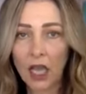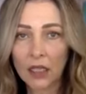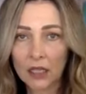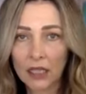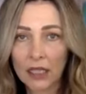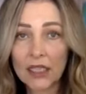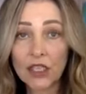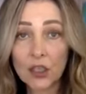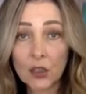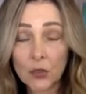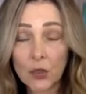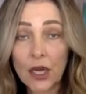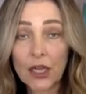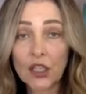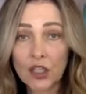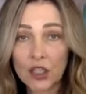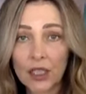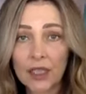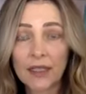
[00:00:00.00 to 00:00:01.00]

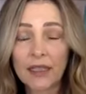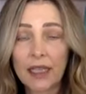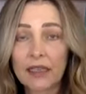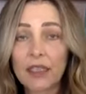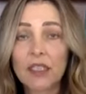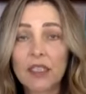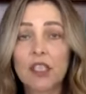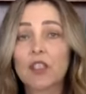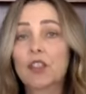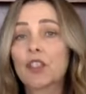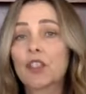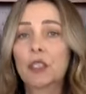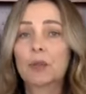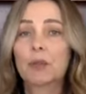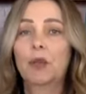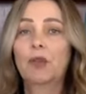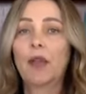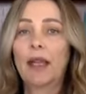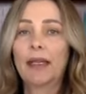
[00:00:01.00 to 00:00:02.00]
instruction that the teacher just
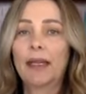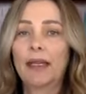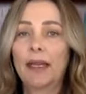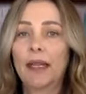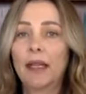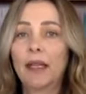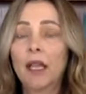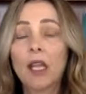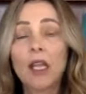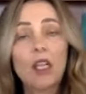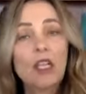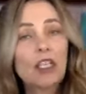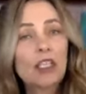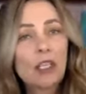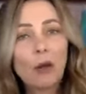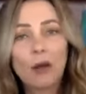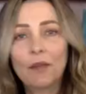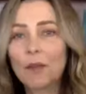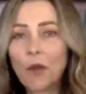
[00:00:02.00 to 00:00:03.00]
provided.
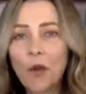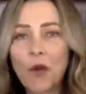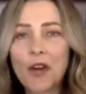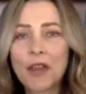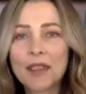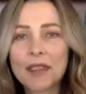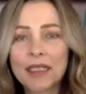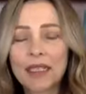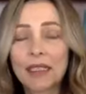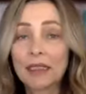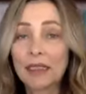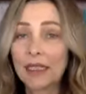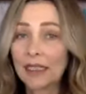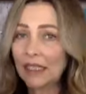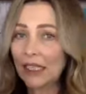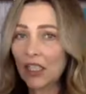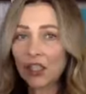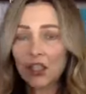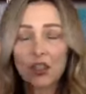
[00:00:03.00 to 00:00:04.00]
So of course, the
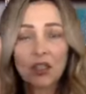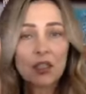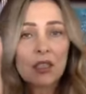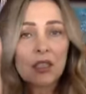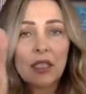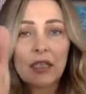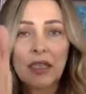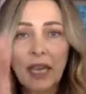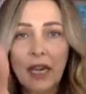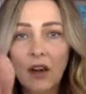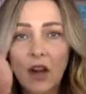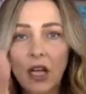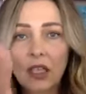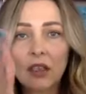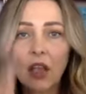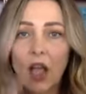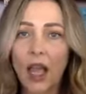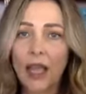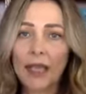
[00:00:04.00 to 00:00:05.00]
teachers, they're
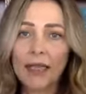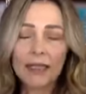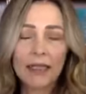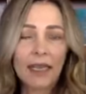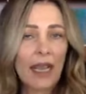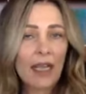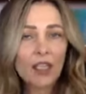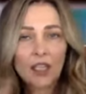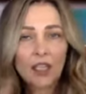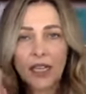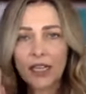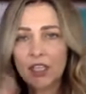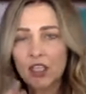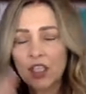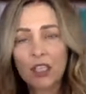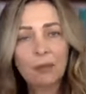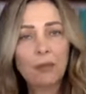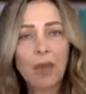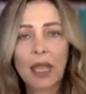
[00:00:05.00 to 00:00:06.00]
online, and then
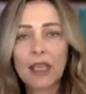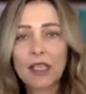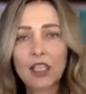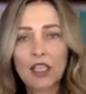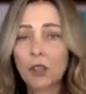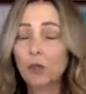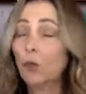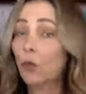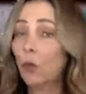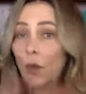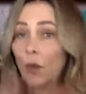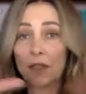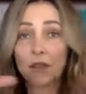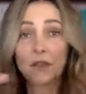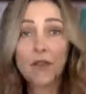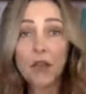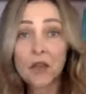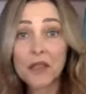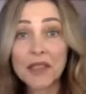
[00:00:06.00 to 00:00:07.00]
she might do one of
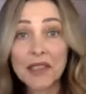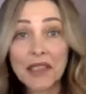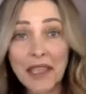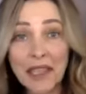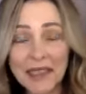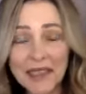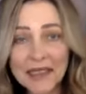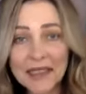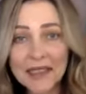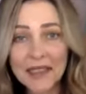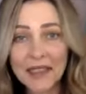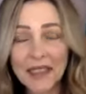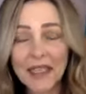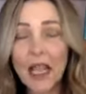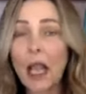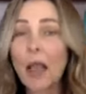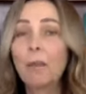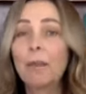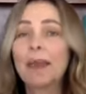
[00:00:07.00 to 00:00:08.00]
those things,
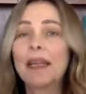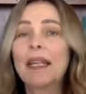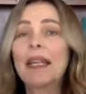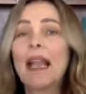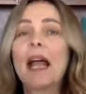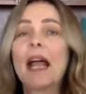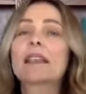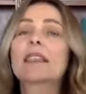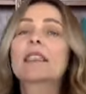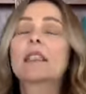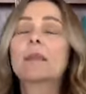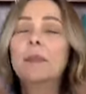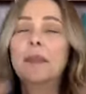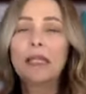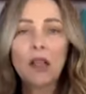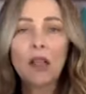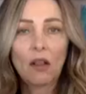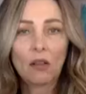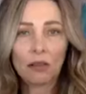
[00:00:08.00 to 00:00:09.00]
but it has to
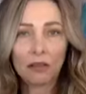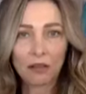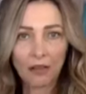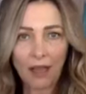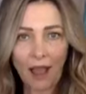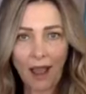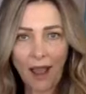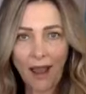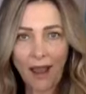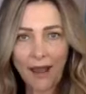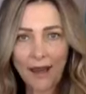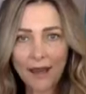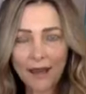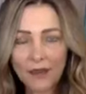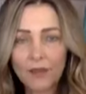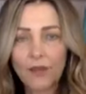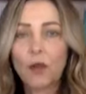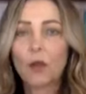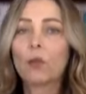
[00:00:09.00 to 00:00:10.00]
be
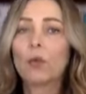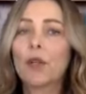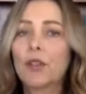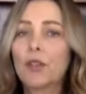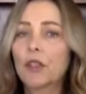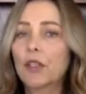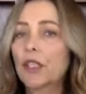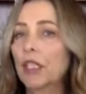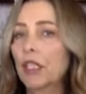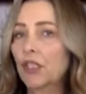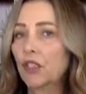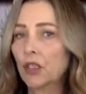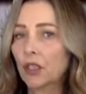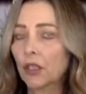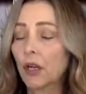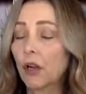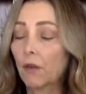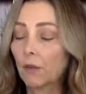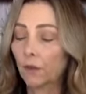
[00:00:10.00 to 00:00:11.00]
live with your
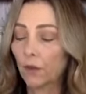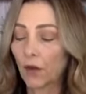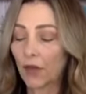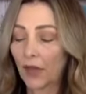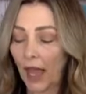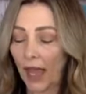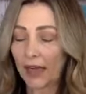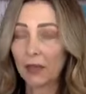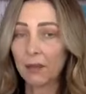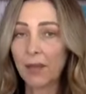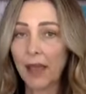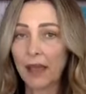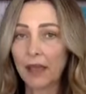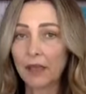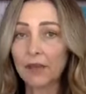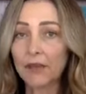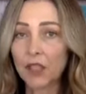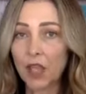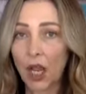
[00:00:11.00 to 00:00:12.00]
teacher for that amount
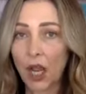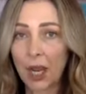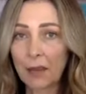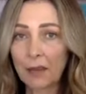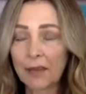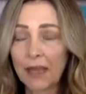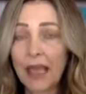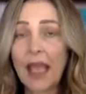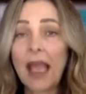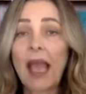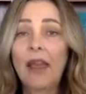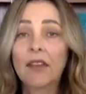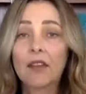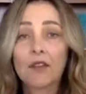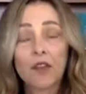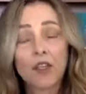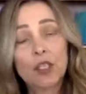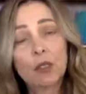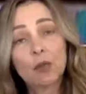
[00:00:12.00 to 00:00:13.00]
of time. And the
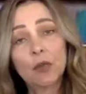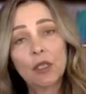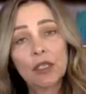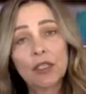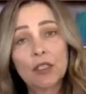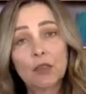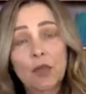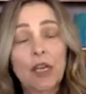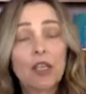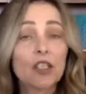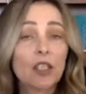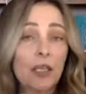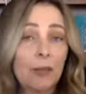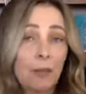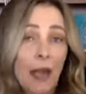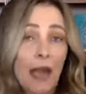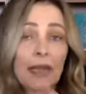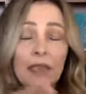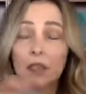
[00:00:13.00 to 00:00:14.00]
virtual instruction
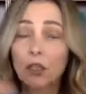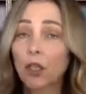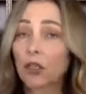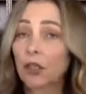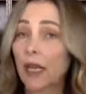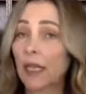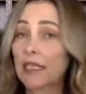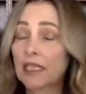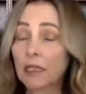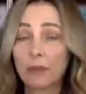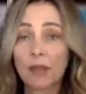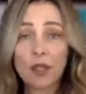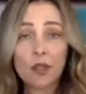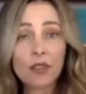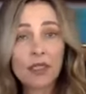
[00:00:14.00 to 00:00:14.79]
might look like some of those